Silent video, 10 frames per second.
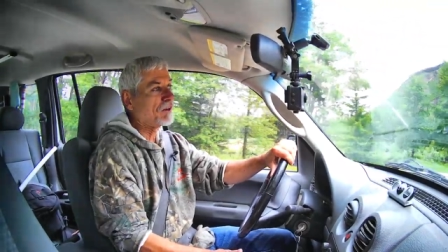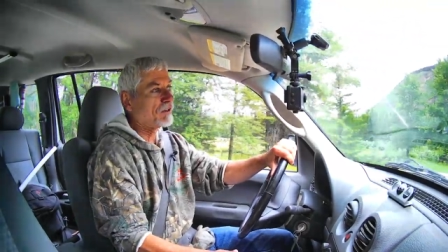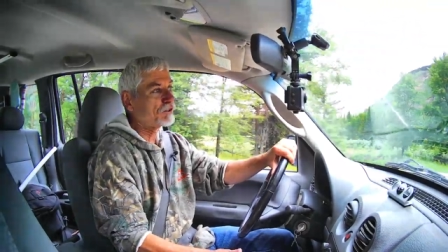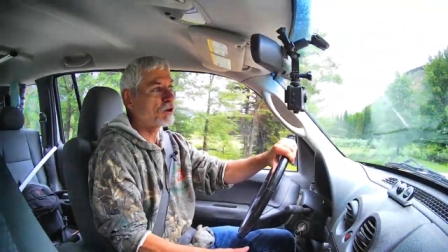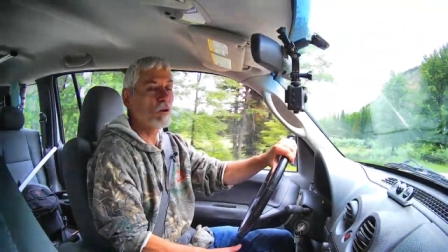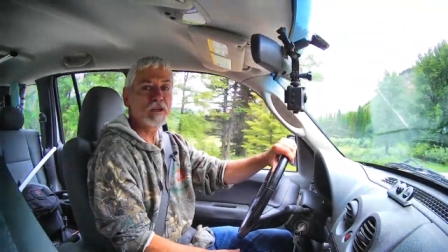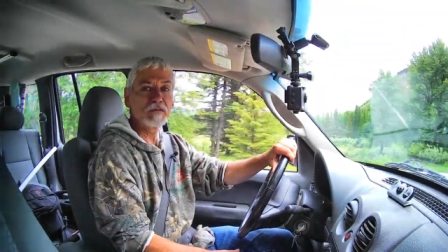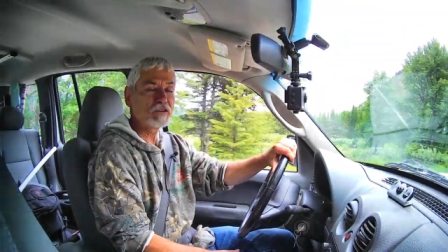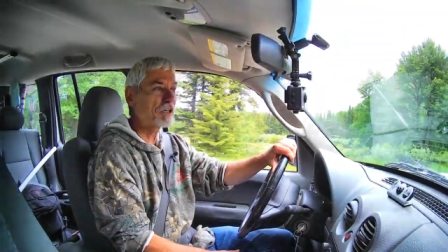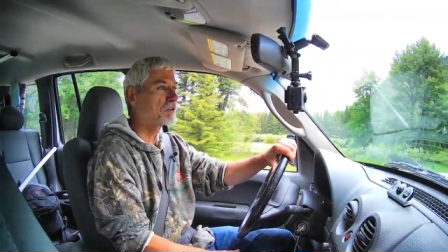towing
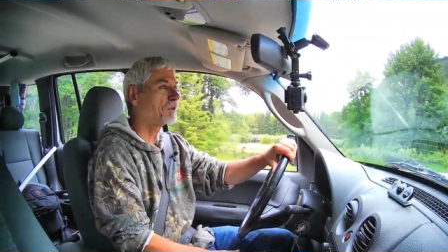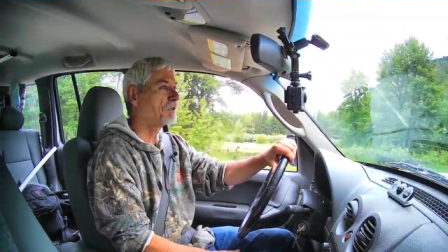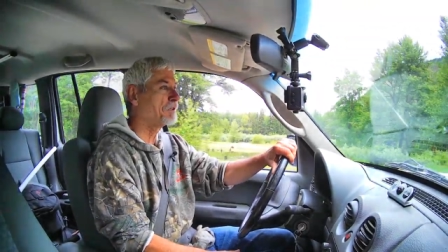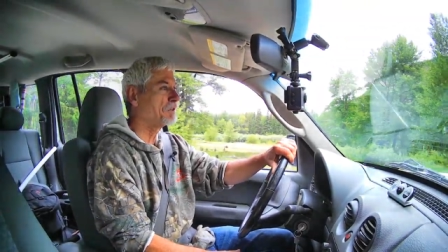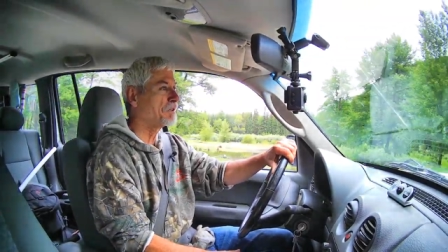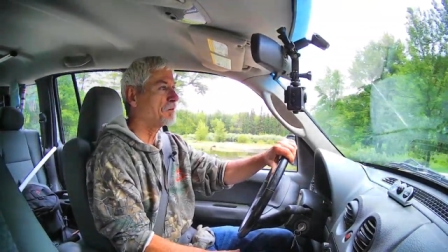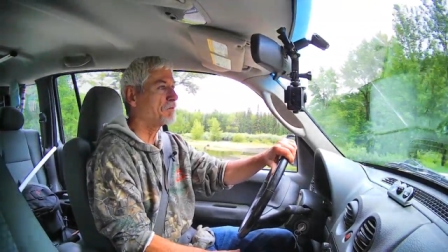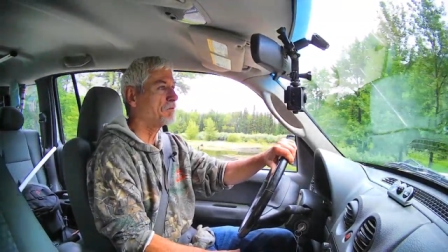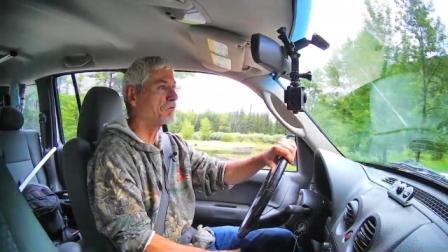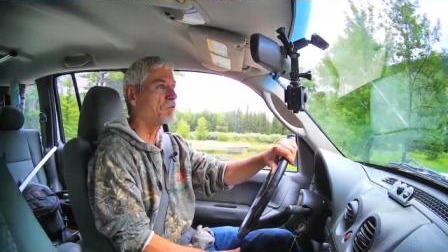vehicle
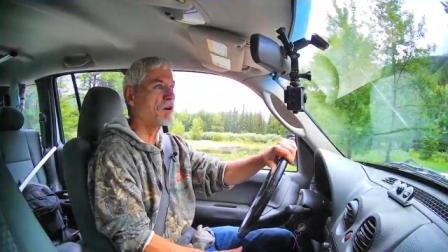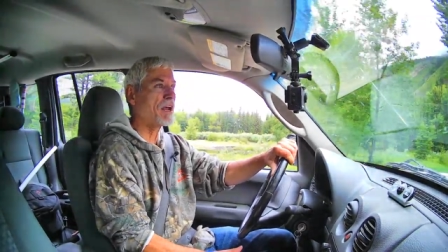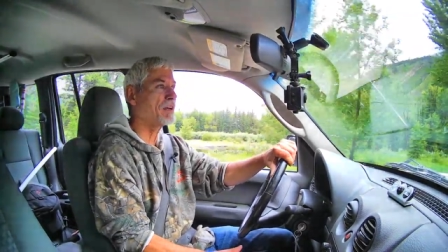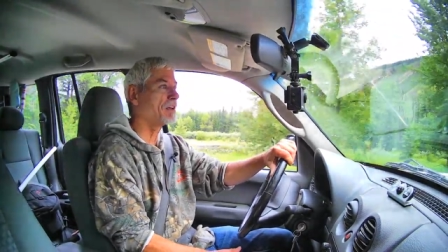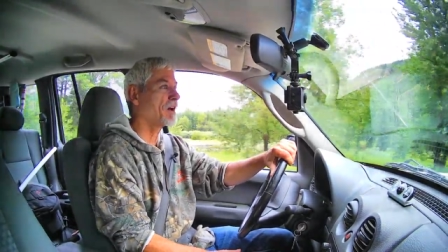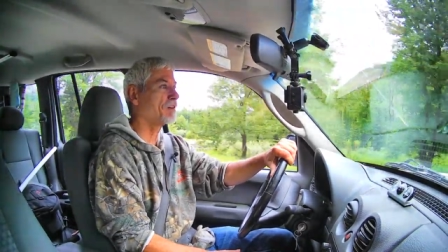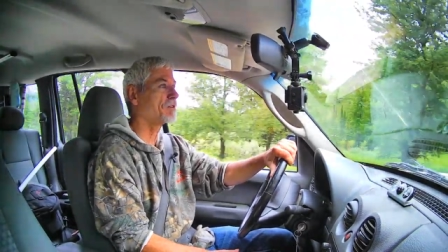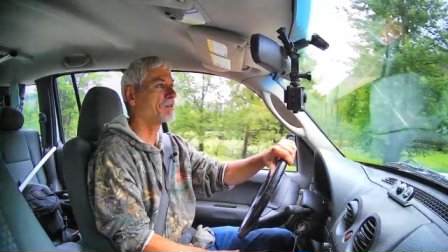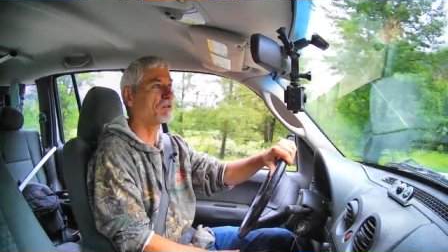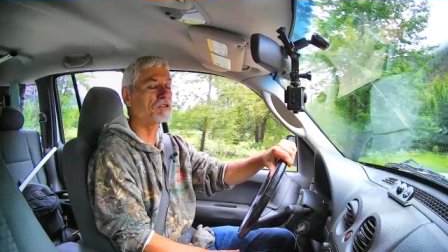for an A-liner
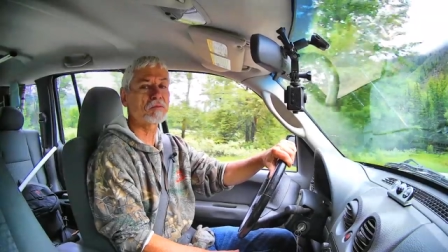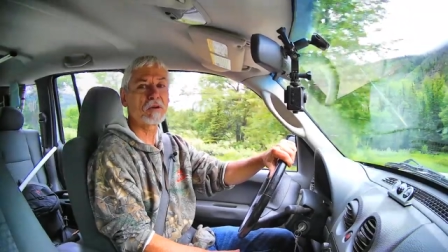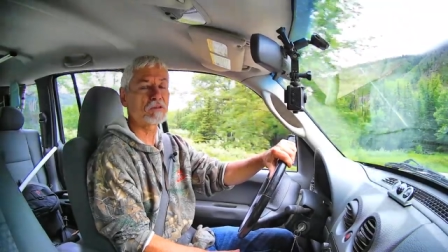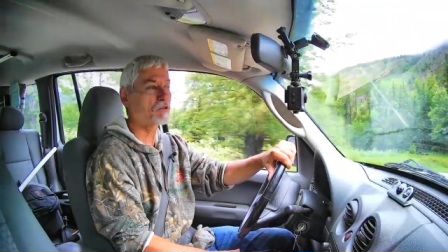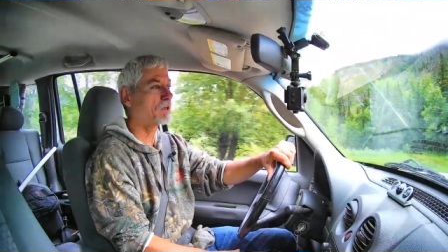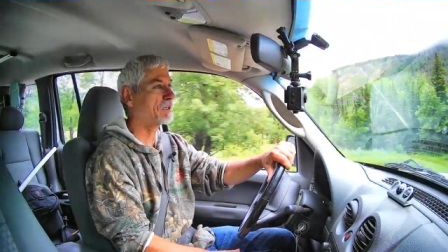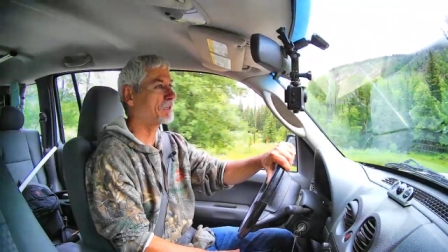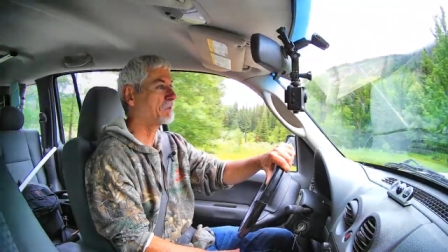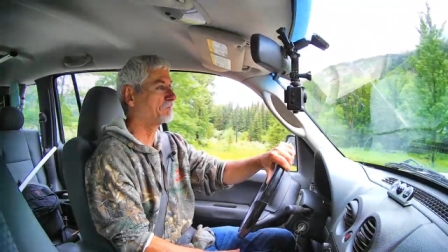or a small trailer.